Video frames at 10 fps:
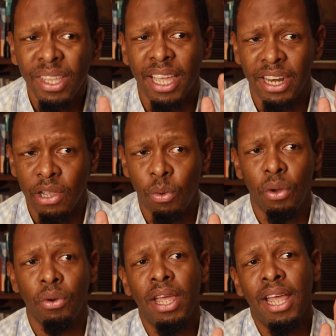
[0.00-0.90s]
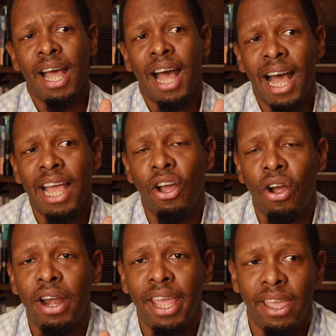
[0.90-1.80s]
And I quote,
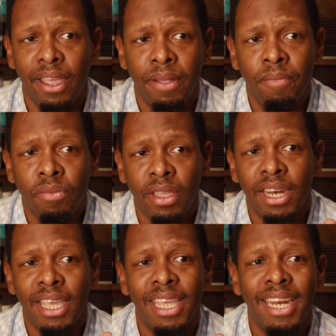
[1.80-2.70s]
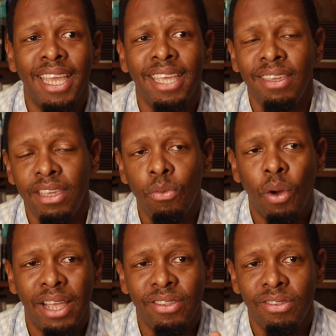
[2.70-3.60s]
IRA and
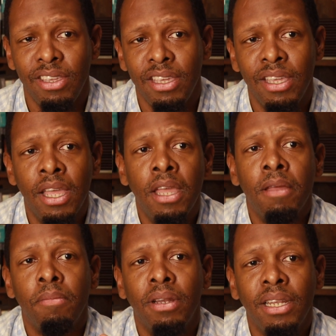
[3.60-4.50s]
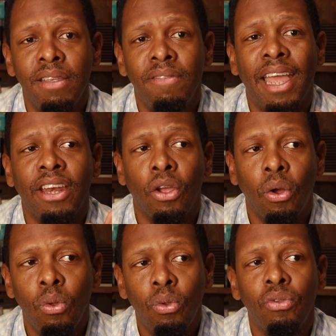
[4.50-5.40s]
NAEYC believe that
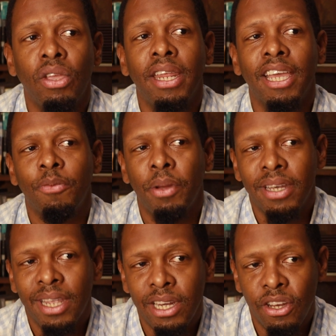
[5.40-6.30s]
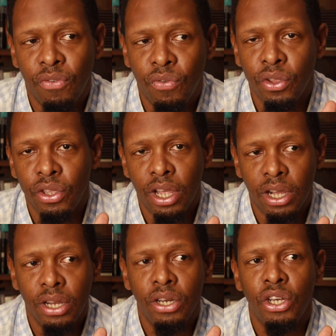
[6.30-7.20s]
goals and expectations for
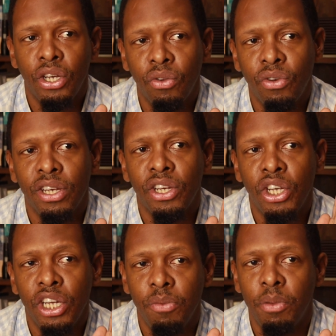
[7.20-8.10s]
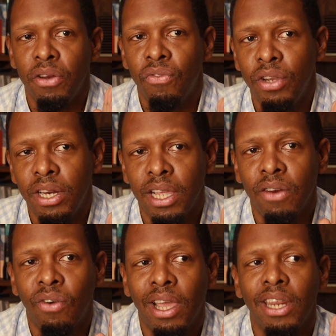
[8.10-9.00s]
young children's achievement in reading
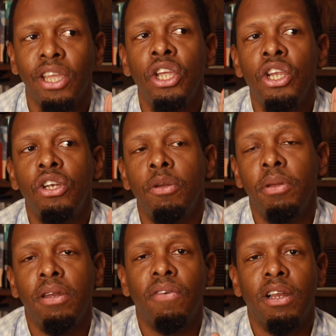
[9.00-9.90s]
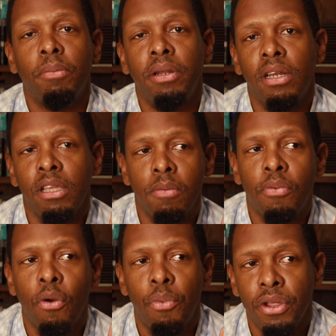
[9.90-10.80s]
and writing should be developmentally
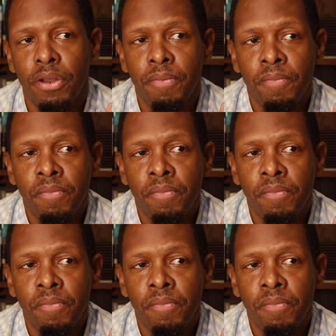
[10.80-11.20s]
appropriate.